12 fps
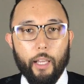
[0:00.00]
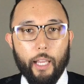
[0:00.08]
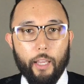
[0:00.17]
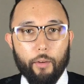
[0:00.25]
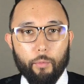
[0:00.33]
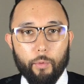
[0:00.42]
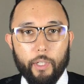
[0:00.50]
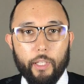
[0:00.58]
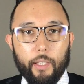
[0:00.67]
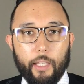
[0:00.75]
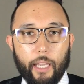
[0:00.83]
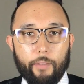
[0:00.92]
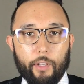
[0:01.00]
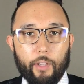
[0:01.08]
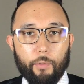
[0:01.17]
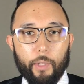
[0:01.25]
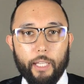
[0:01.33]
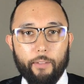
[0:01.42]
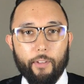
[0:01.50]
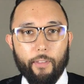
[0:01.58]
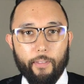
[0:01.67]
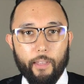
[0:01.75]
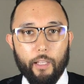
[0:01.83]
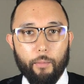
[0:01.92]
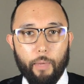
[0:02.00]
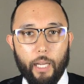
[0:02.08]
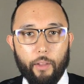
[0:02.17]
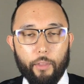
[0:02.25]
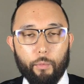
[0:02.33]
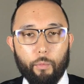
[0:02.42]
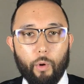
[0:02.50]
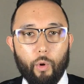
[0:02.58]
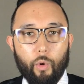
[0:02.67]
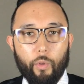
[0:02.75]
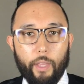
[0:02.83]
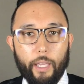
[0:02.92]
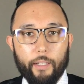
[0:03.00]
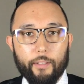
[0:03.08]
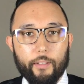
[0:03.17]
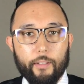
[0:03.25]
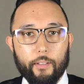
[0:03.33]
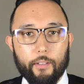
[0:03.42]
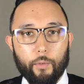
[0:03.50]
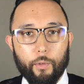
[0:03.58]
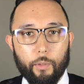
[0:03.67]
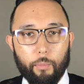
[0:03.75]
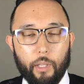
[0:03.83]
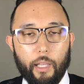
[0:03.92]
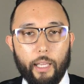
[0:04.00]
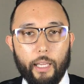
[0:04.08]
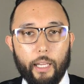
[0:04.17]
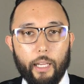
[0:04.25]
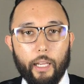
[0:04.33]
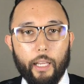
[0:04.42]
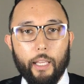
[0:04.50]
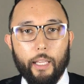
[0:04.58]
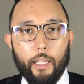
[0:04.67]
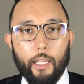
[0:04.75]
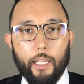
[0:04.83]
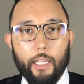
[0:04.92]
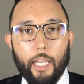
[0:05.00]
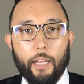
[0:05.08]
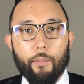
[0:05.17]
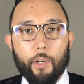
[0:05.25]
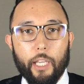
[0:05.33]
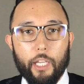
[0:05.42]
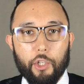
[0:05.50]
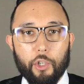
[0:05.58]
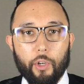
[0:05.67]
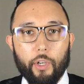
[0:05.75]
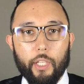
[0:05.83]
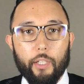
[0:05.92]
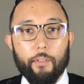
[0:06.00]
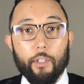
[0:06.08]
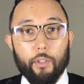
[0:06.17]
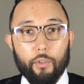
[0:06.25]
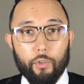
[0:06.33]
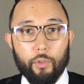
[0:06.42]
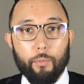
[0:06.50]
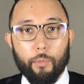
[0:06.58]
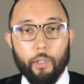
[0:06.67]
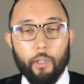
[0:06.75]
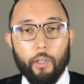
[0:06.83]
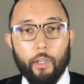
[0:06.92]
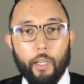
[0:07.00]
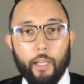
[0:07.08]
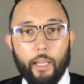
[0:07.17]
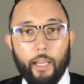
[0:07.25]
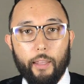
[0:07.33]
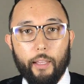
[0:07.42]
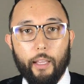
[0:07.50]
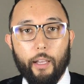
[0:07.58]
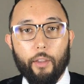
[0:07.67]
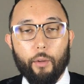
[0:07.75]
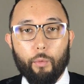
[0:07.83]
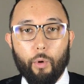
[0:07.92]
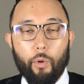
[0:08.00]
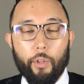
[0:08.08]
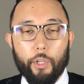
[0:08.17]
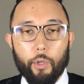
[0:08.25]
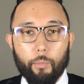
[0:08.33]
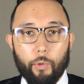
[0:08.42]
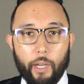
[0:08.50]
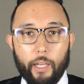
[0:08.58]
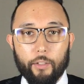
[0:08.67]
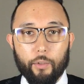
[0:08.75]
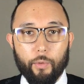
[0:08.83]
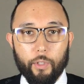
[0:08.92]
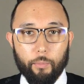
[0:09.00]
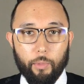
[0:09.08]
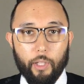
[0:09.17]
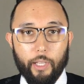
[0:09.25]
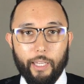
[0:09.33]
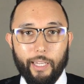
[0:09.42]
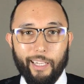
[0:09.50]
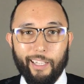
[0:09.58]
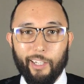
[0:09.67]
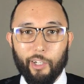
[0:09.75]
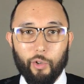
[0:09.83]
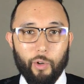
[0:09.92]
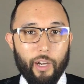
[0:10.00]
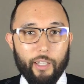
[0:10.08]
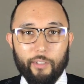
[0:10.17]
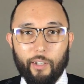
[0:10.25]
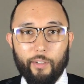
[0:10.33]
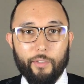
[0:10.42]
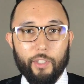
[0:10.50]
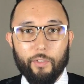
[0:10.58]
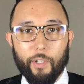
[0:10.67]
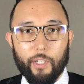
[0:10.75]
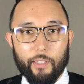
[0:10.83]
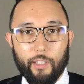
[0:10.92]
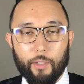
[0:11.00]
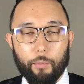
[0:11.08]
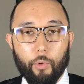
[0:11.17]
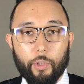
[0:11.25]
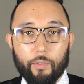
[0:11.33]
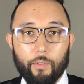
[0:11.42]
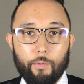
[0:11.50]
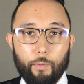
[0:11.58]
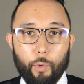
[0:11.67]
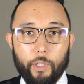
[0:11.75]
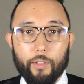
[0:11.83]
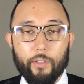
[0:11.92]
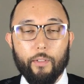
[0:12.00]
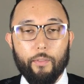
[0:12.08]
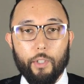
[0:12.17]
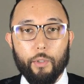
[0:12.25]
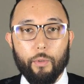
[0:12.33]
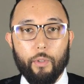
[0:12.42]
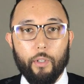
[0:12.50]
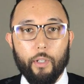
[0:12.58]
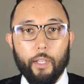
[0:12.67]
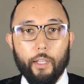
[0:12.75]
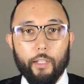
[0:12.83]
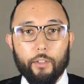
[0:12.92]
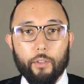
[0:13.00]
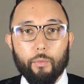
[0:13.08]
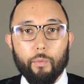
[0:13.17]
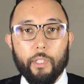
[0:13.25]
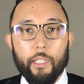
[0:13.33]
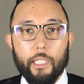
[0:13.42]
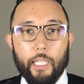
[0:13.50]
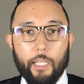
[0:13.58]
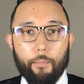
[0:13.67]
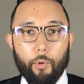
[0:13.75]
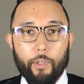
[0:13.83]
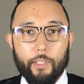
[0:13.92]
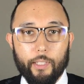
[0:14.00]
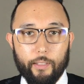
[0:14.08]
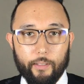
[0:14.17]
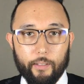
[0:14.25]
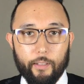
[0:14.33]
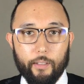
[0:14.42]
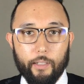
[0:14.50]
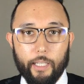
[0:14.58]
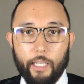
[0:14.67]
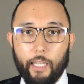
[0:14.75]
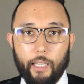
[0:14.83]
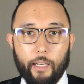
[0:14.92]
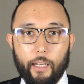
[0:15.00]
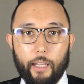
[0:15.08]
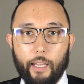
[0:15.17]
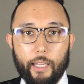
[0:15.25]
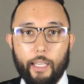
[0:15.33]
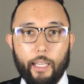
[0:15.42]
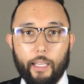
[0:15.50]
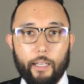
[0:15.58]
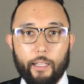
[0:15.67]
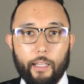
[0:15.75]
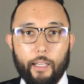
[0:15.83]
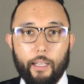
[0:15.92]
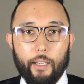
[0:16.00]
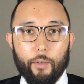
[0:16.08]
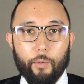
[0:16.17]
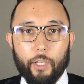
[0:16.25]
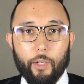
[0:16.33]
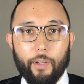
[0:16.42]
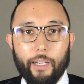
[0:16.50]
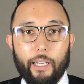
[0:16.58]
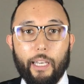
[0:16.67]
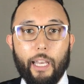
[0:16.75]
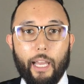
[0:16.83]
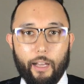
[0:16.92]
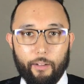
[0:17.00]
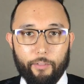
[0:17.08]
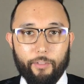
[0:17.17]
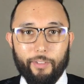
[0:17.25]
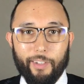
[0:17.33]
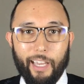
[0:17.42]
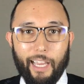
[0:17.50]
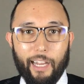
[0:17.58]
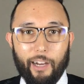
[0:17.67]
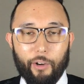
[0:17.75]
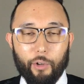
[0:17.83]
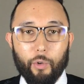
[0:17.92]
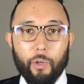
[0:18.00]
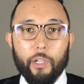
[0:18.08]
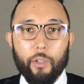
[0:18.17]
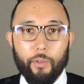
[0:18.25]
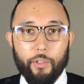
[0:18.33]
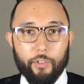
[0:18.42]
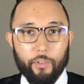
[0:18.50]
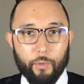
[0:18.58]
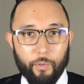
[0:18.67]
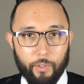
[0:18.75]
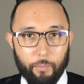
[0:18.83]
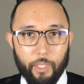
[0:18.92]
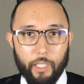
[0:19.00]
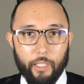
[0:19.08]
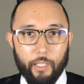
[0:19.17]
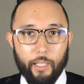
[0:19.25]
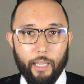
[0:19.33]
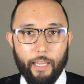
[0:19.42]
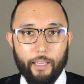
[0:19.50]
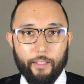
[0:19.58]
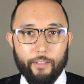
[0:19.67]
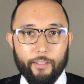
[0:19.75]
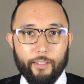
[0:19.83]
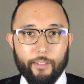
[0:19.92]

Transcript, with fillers: and really have to, you really have to think about the role that assistant's going to play in the everyday journey of a consumer and then the role that your brand is going to play across all these various touch points from voice to visual. It's a really key point to consider, and I can't I can't reiterate enough how critical this is going to be as